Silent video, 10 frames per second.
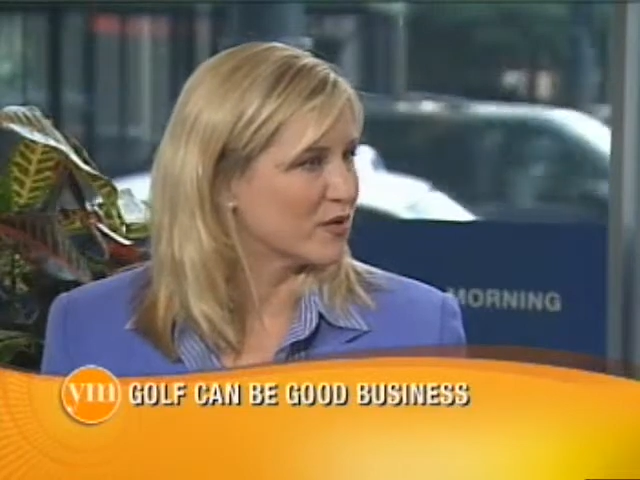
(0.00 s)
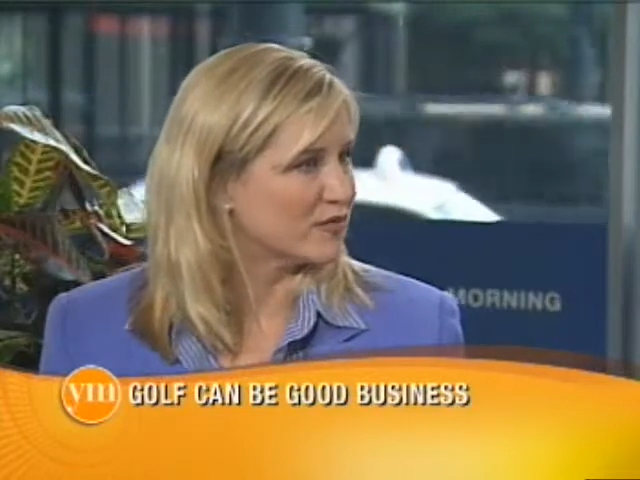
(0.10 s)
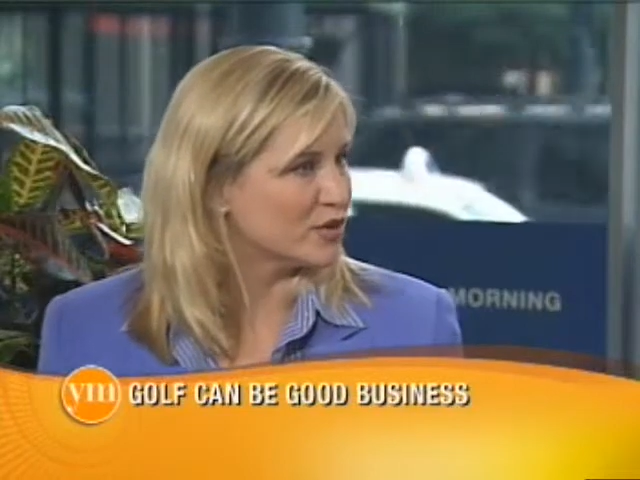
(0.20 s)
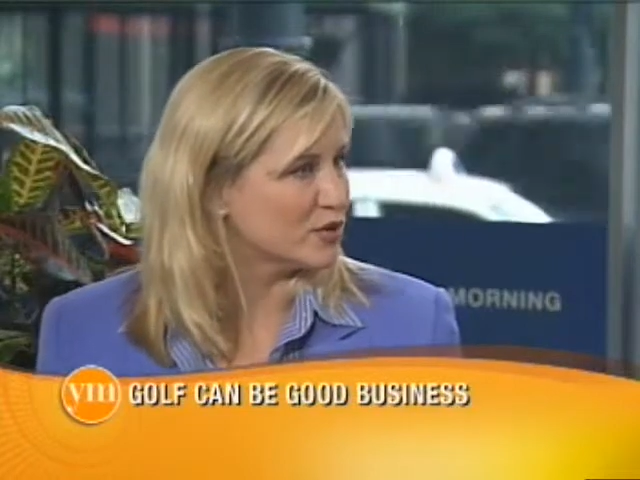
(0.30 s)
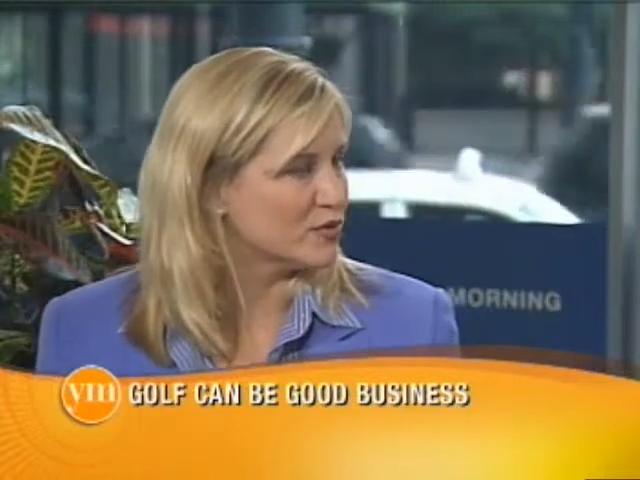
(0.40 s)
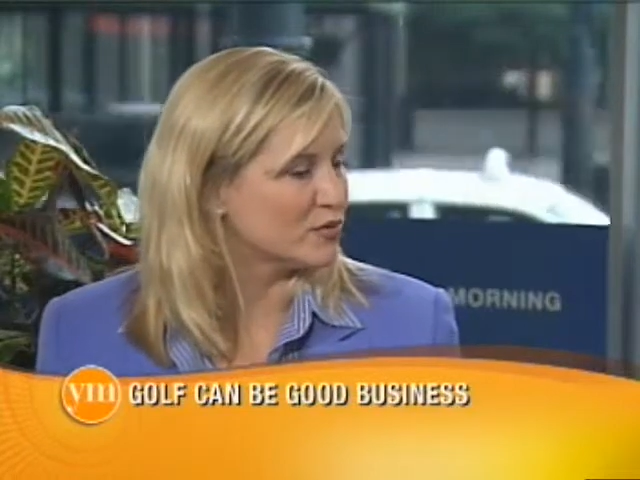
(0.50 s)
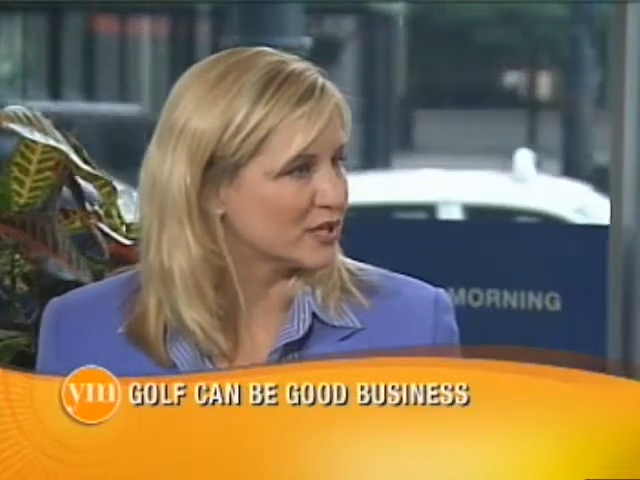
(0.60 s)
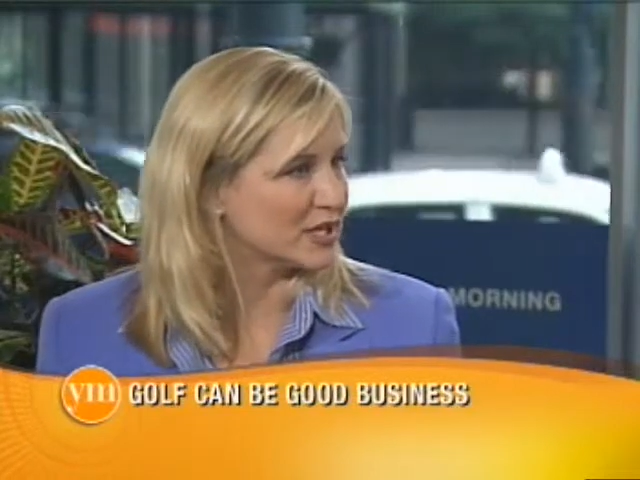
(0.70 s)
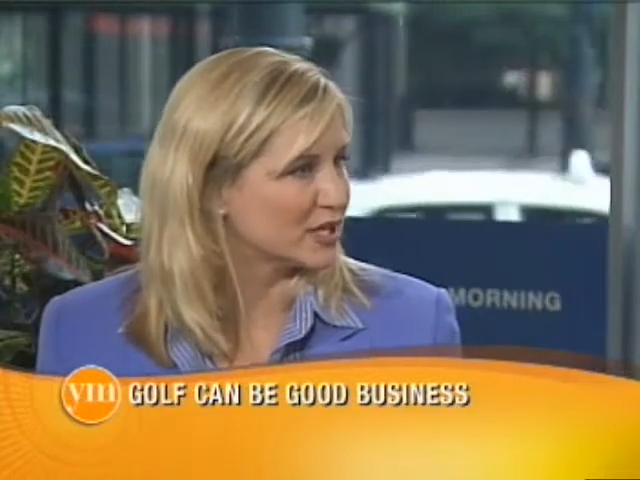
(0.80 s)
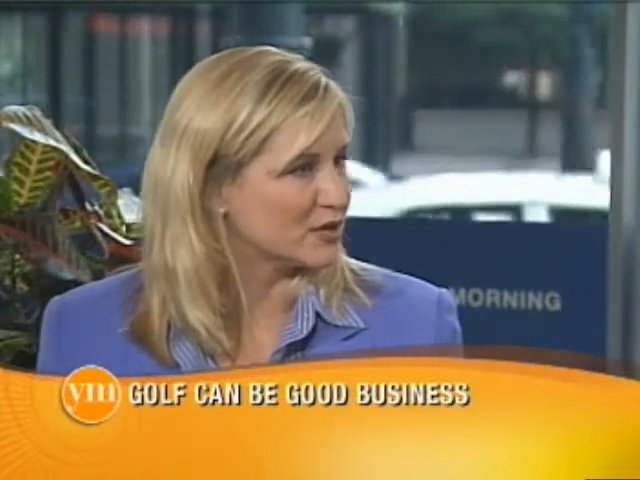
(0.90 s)
With you
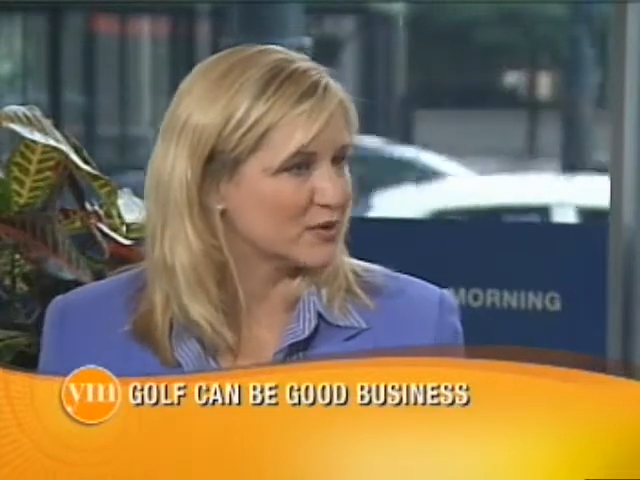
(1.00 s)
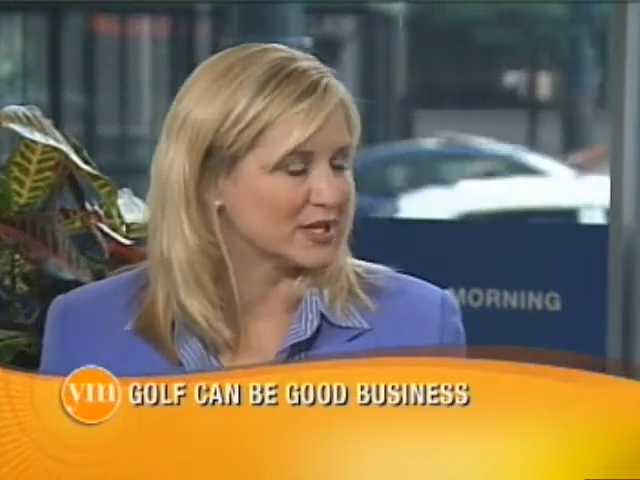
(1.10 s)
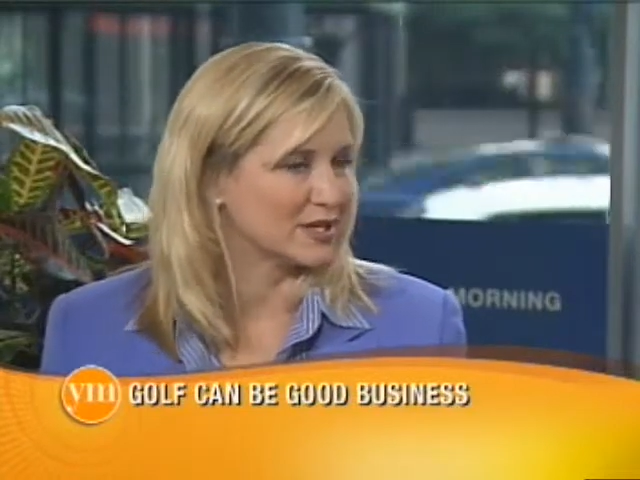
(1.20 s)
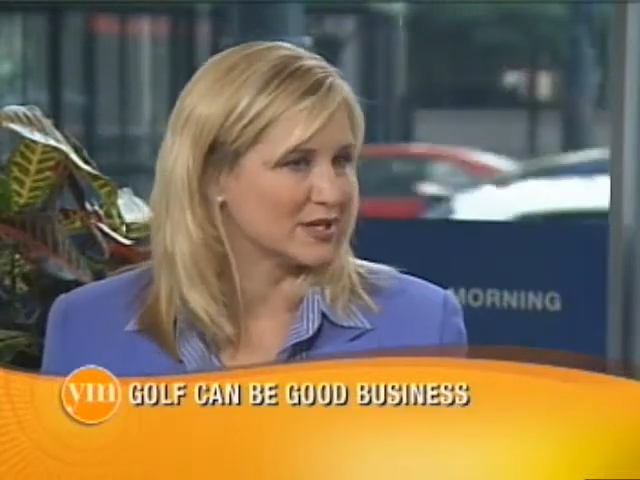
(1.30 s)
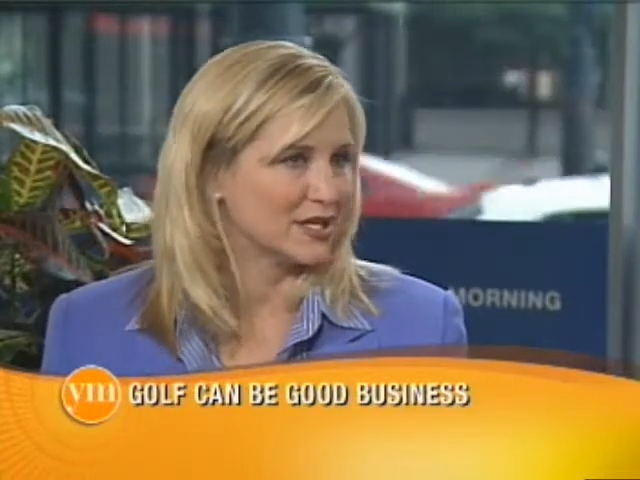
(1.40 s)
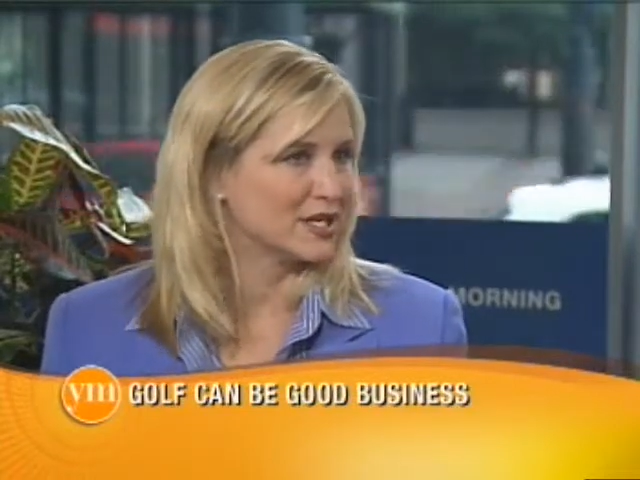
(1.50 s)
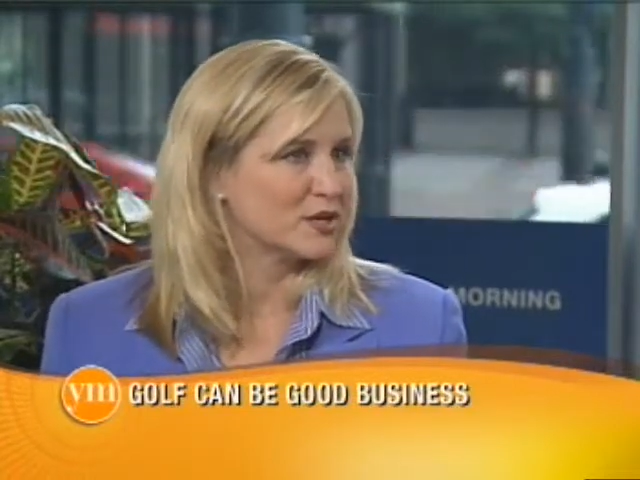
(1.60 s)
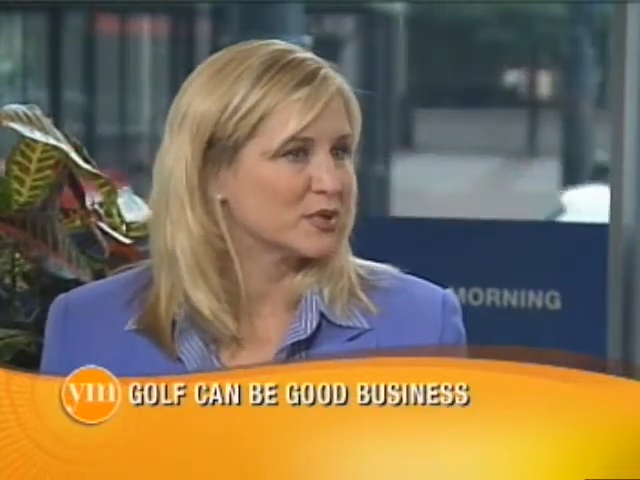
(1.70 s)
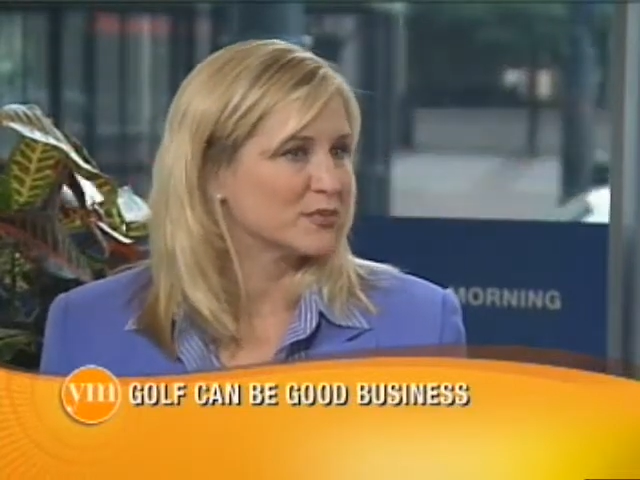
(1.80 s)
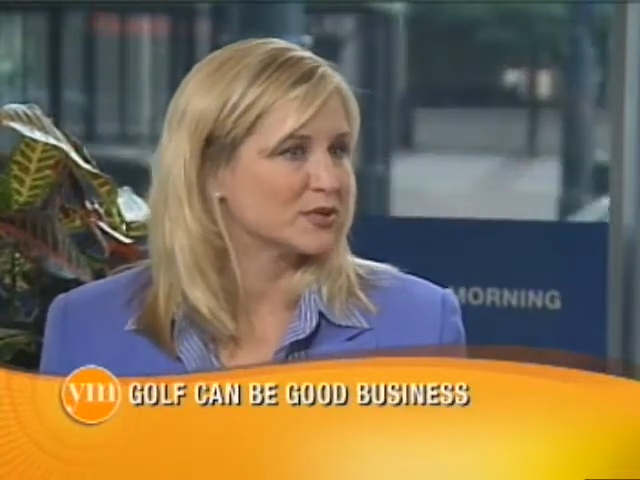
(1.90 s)

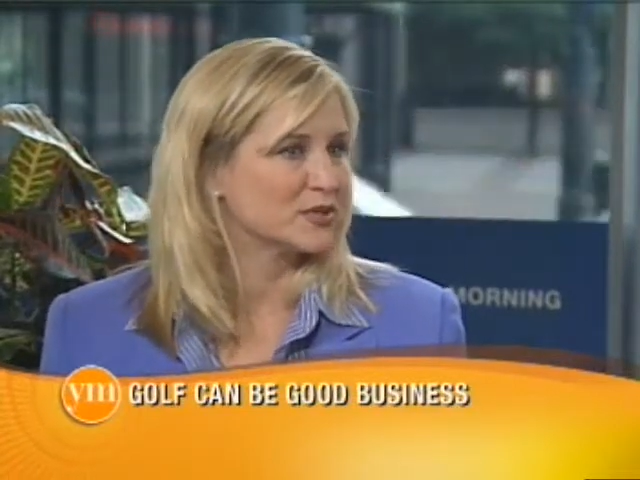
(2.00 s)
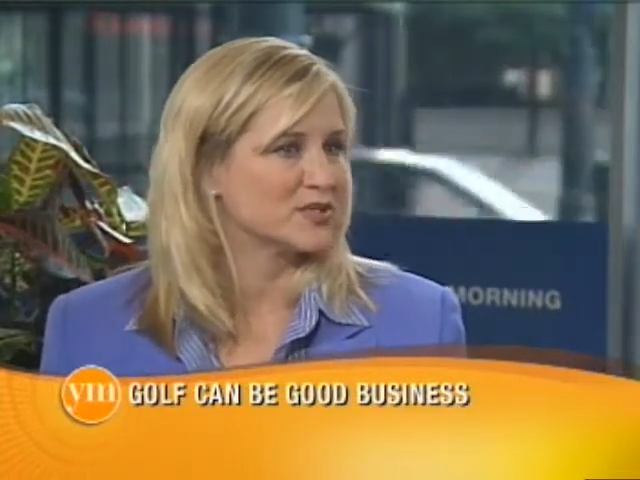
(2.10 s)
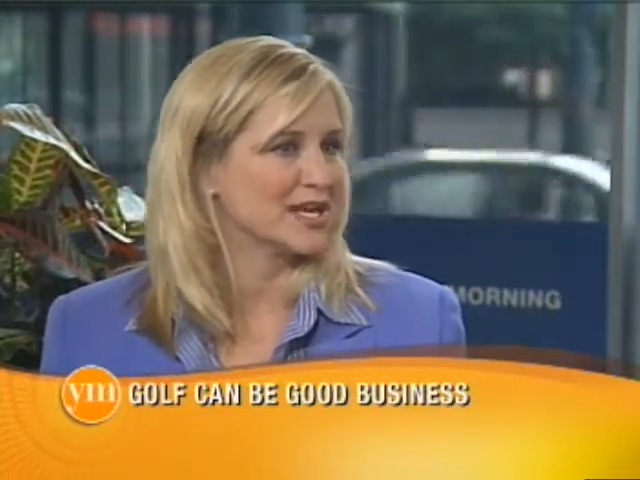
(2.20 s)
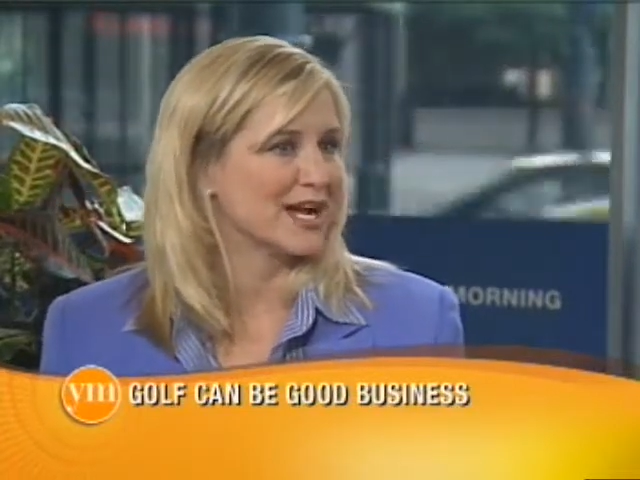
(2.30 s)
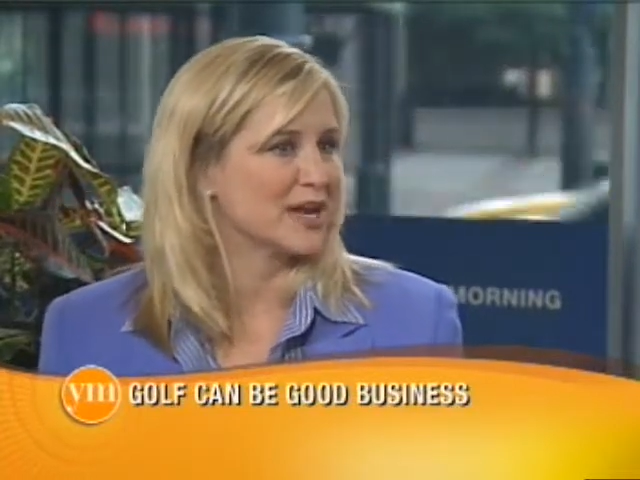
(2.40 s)
hear people who say,